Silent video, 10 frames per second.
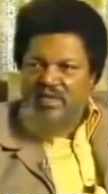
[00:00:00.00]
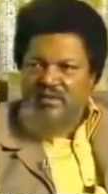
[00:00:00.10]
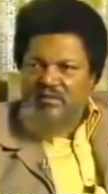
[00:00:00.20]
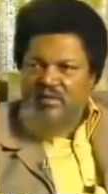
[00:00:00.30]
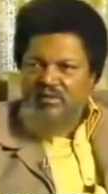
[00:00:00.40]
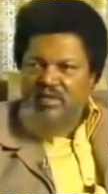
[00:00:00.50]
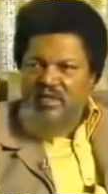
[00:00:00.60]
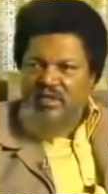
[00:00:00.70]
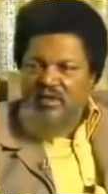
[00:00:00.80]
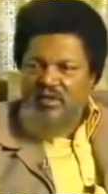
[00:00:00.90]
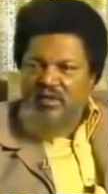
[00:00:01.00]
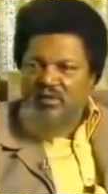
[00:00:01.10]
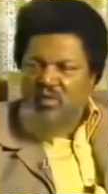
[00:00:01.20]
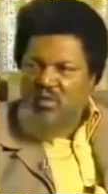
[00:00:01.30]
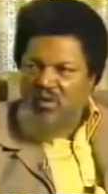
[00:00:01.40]
but it will be
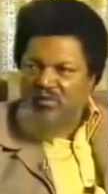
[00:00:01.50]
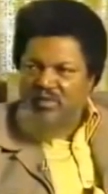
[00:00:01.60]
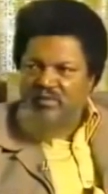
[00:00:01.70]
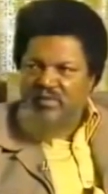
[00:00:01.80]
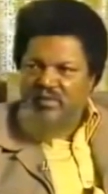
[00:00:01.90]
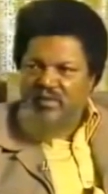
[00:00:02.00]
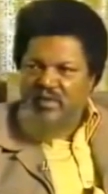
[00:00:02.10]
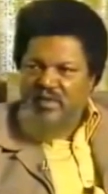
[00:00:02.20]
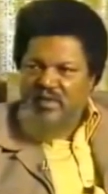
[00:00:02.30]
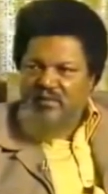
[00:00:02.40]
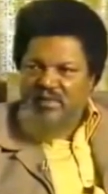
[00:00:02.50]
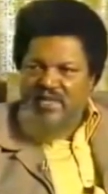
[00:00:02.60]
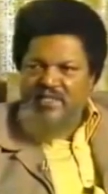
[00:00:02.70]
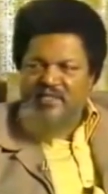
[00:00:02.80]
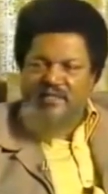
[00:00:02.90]
the poor people, the
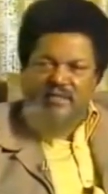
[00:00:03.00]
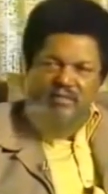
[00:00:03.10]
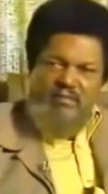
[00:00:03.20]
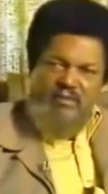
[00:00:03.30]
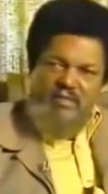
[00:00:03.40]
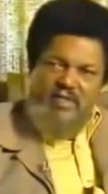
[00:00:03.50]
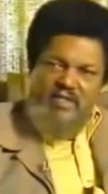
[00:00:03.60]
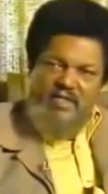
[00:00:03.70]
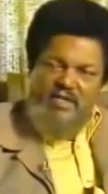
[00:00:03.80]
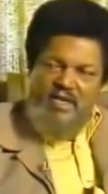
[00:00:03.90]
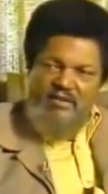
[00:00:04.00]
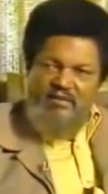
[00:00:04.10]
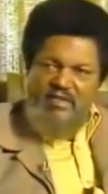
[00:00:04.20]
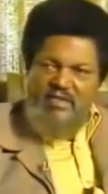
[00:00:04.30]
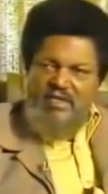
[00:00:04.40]
masses of the people in the
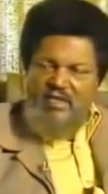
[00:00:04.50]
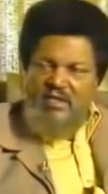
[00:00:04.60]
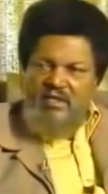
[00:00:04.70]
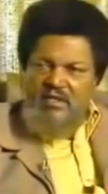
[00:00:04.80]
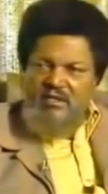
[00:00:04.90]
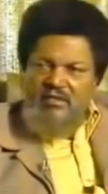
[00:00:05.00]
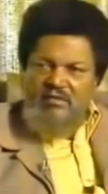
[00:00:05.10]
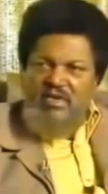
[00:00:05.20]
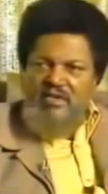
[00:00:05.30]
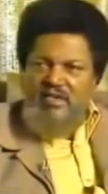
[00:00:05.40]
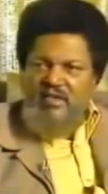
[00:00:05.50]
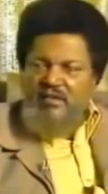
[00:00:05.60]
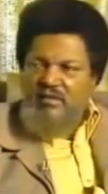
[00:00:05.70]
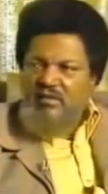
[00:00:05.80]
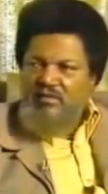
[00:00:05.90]
country
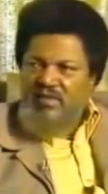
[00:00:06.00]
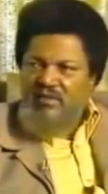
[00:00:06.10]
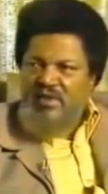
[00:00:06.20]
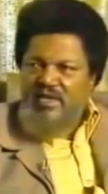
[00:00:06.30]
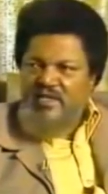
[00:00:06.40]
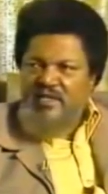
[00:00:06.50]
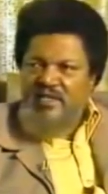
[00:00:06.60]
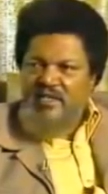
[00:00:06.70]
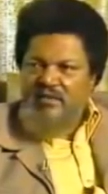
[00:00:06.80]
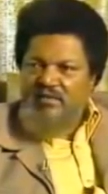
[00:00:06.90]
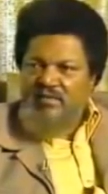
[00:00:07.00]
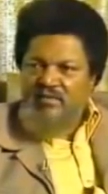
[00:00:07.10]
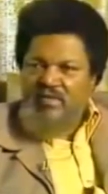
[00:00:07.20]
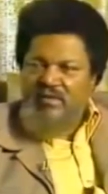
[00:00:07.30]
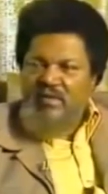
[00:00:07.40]
struggling for the right to live,
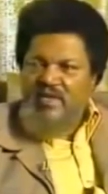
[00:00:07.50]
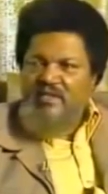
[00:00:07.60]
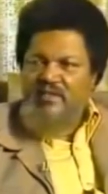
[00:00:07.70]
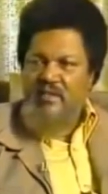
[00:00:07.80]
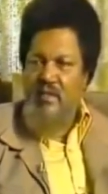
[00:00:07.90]
for the right